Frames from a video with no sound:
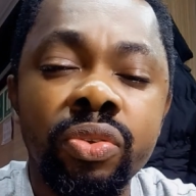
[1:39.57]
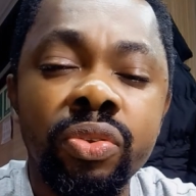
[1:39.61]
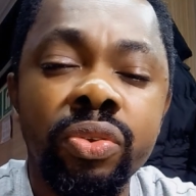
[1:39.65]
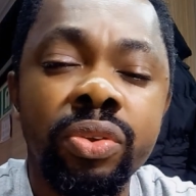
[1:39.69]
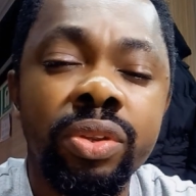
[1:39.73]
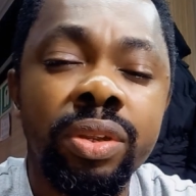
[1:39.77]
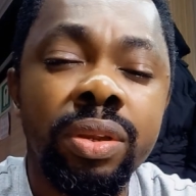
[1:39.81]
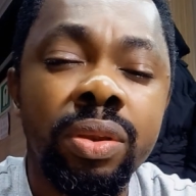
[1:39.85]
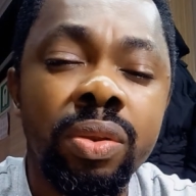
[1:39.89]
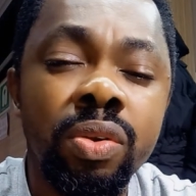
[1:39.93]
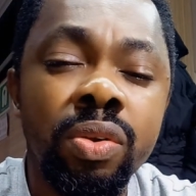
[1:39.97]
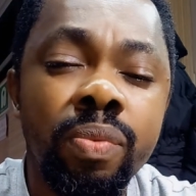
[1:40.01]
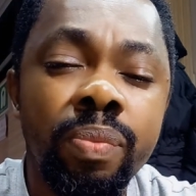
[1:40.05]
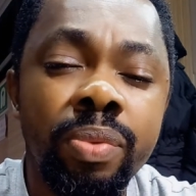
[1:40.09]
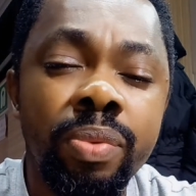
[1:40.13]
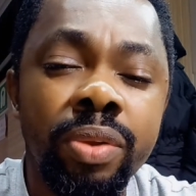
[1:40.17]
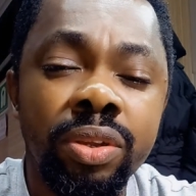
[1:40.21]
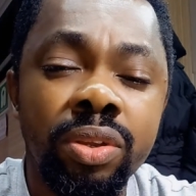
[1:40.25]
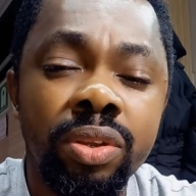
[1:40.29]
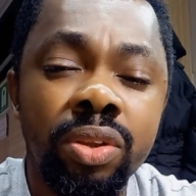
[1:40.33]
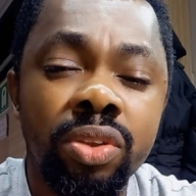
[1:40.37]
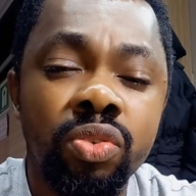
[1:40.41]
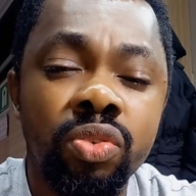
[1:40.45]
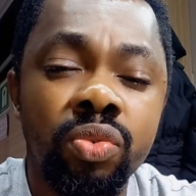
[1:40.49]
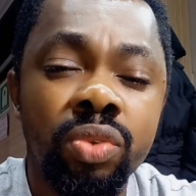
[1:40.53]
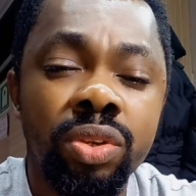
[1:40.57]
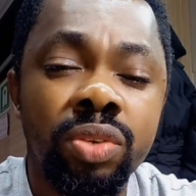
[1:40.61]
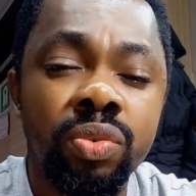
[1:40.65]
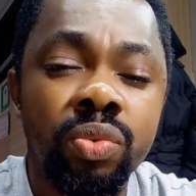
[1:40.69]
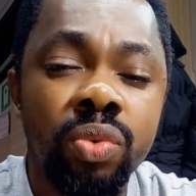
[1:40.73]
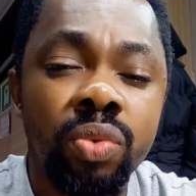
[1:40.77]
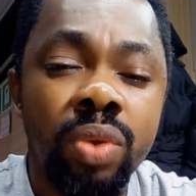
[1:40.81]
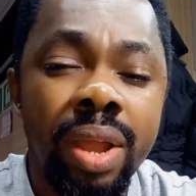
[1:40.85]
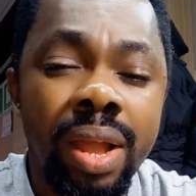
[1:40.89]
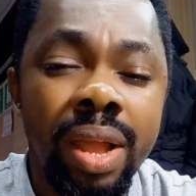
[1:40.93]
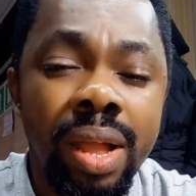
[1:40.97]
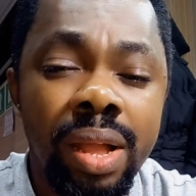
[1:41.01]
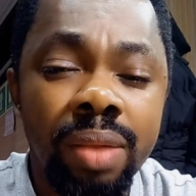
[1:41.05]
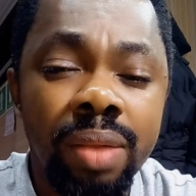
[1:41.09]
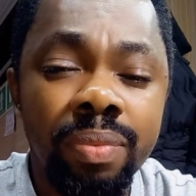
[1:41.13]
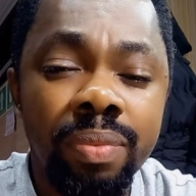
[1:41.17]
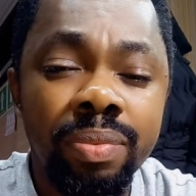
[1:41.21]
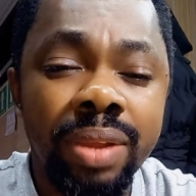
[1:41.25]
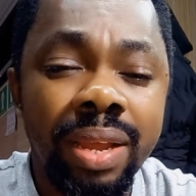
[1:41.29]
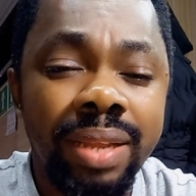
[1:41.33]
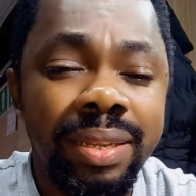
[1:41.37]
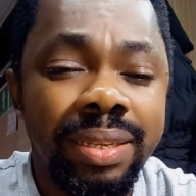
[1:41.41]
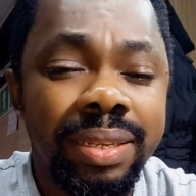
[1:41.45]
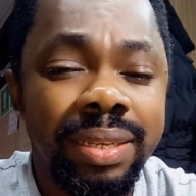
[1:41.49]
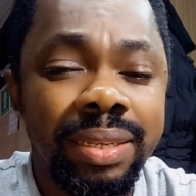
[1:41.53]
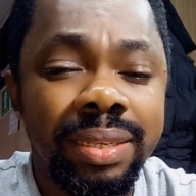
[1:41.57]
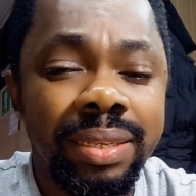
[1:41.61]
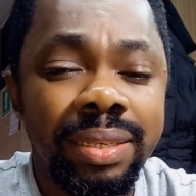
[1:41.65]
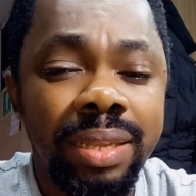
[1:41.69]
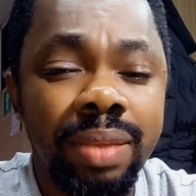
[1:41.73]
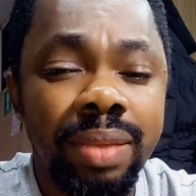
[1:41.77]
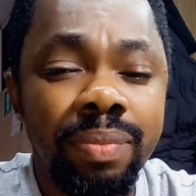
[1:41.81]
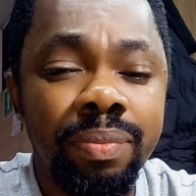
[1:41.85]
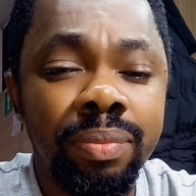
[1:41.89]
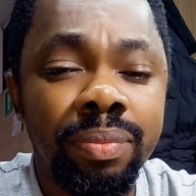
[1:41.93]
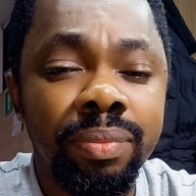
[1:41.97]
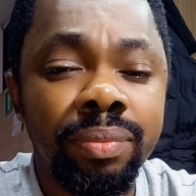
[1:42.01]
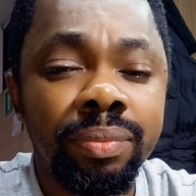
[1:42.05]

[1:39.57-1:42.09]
So the low pressure switch will help that system,